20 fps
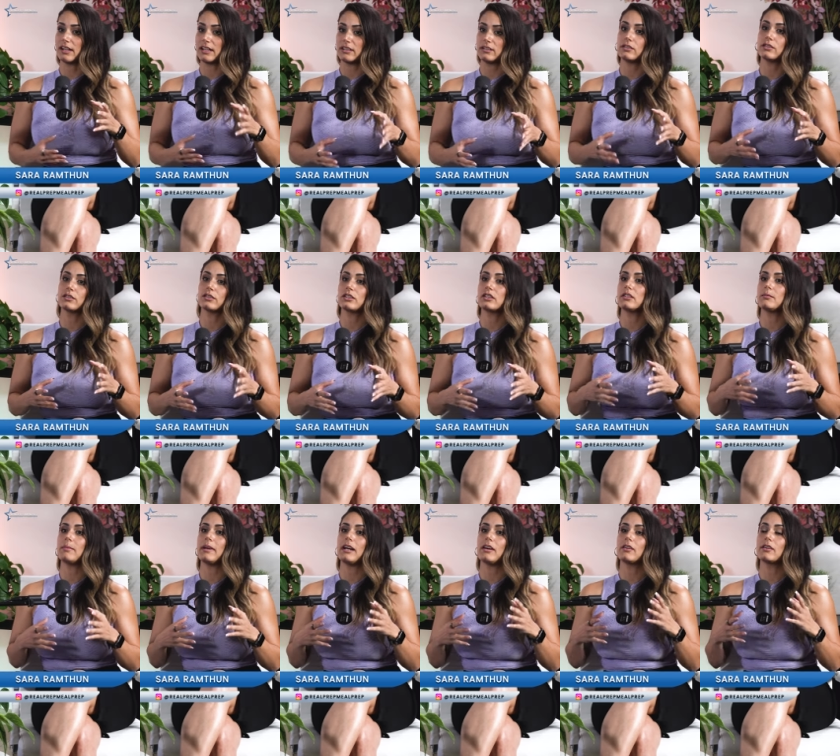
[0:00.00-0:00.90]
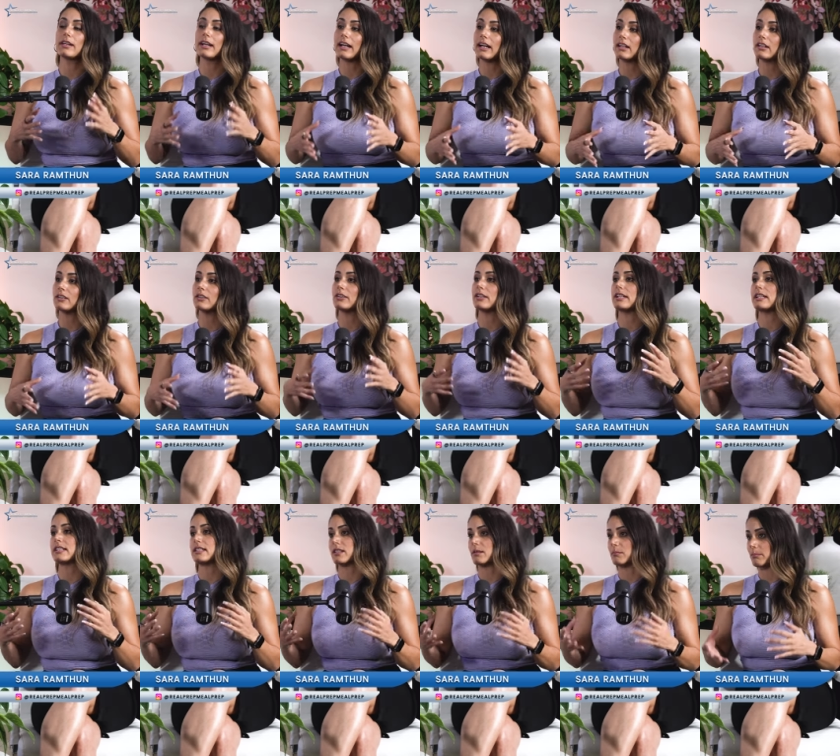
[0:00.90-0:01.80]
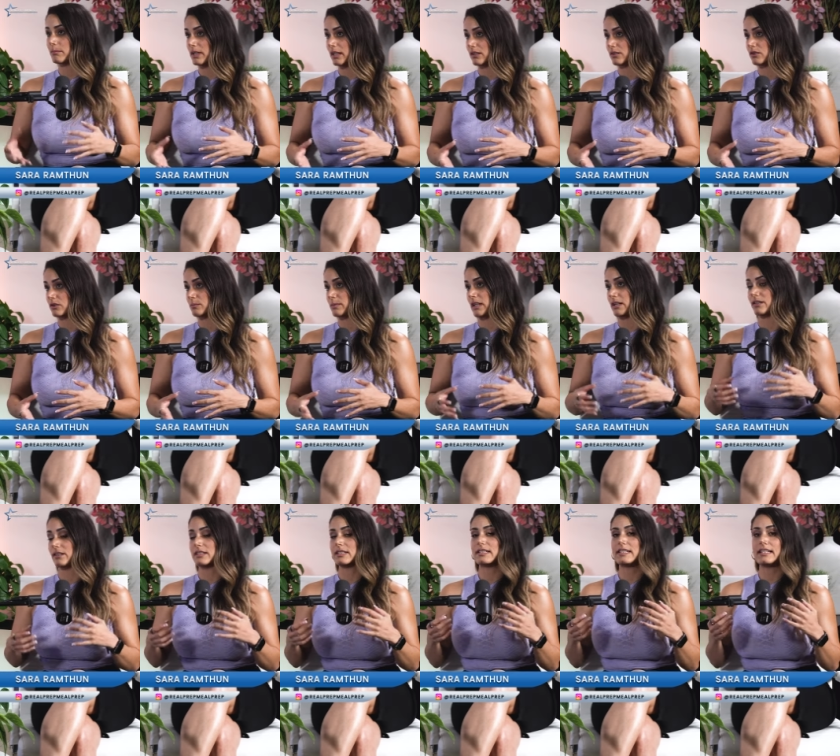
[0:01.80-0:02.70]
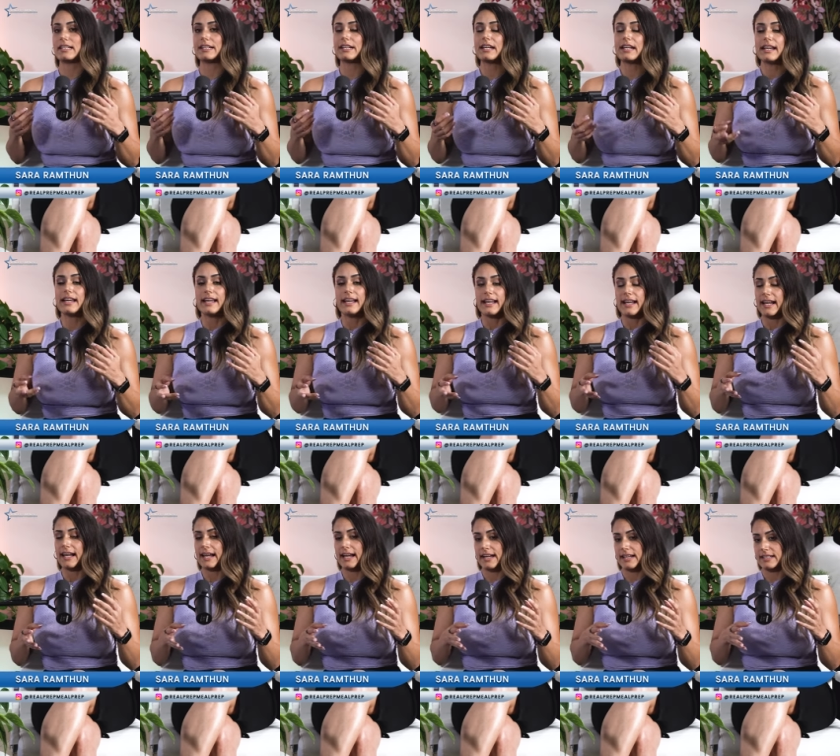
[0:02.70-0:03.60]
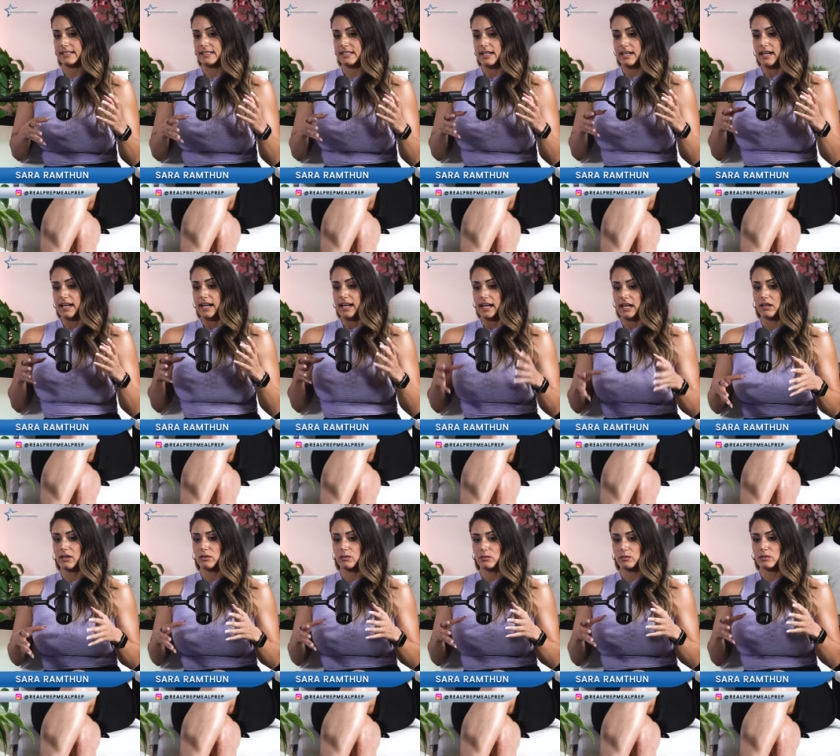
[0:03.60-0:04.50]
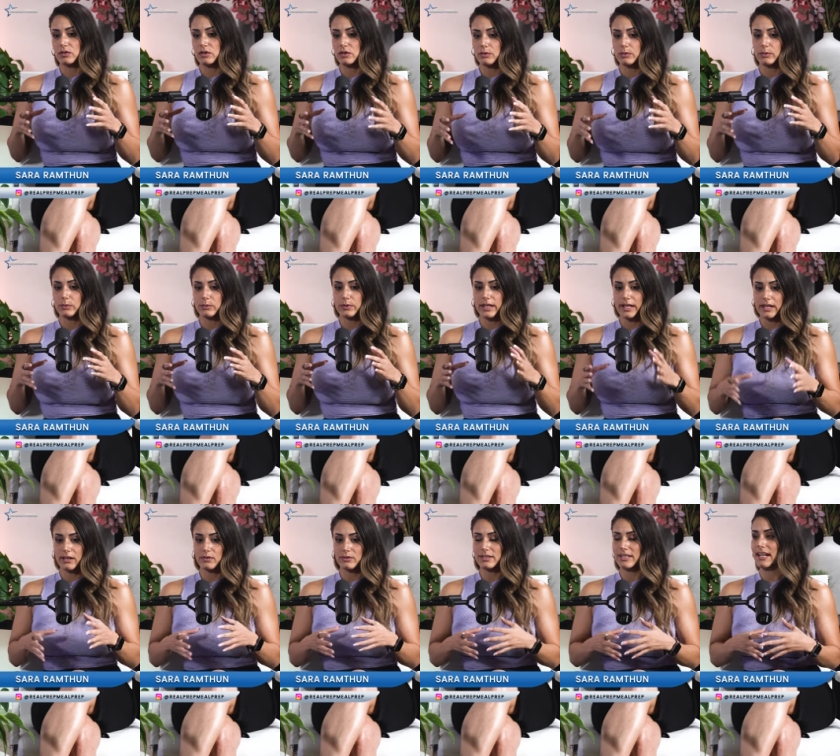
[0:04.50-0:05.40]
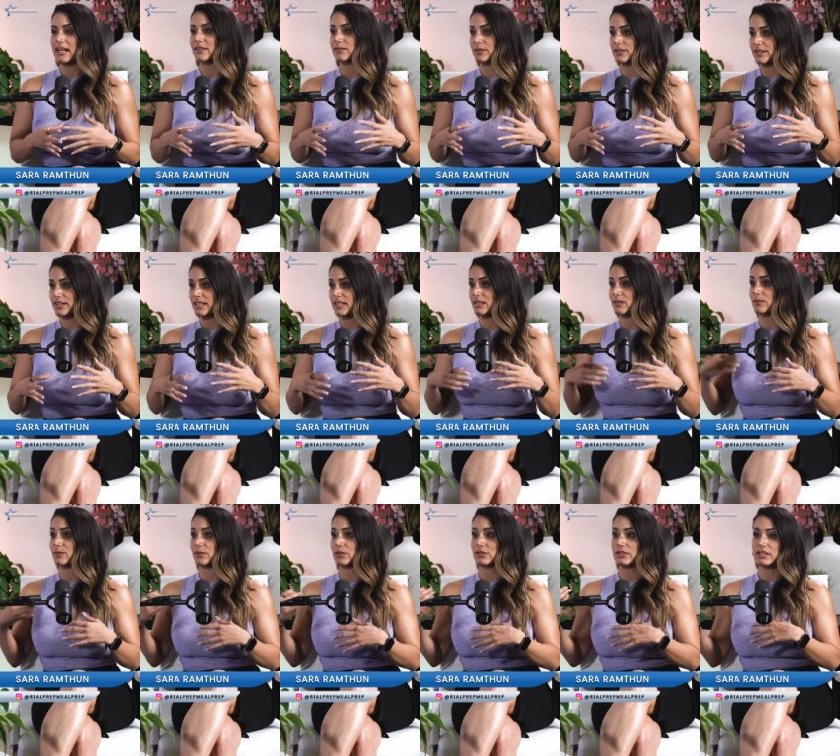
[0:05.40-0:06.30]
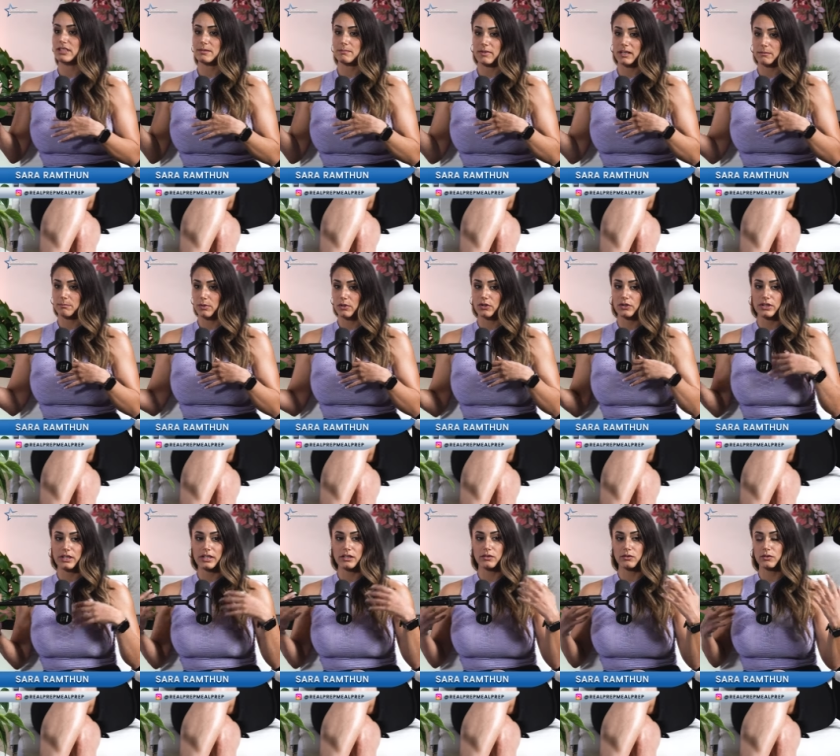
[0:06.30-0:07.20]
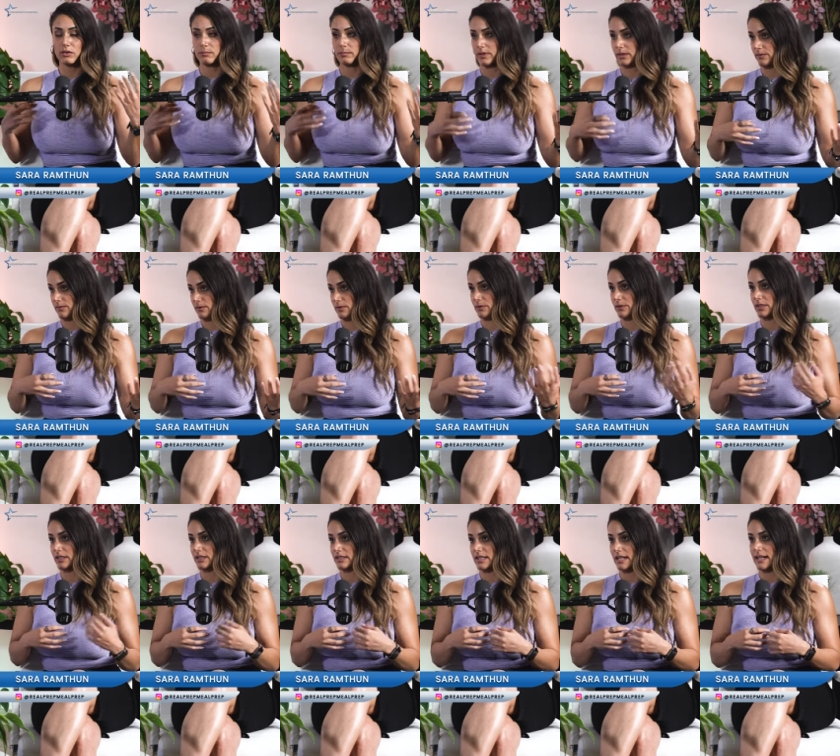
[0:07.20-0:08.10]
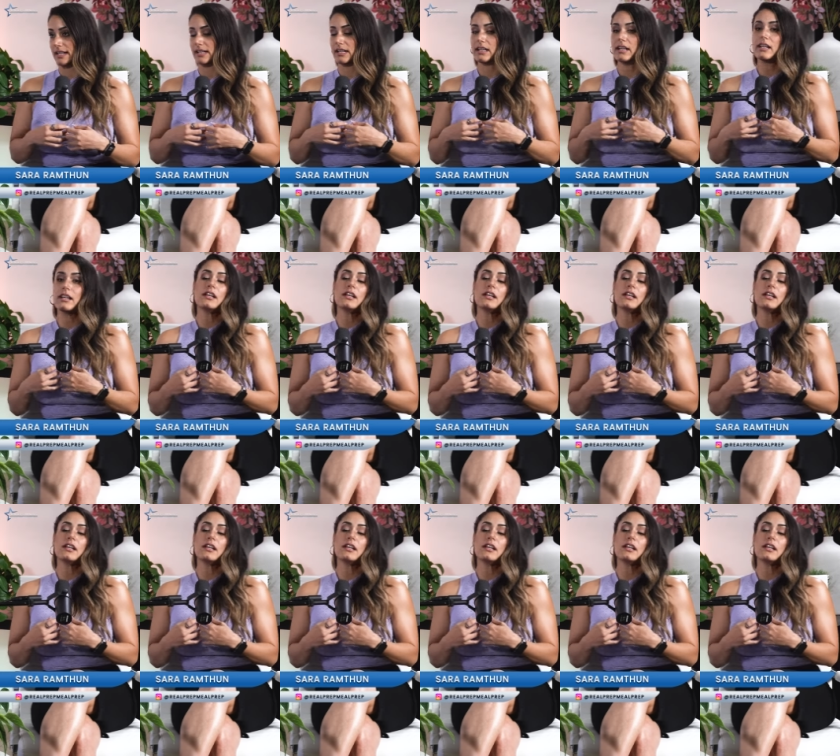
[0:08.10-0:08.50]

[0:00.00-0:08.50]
I learned about calories and macro balancing, and how to count everything versus my burning or my food intake.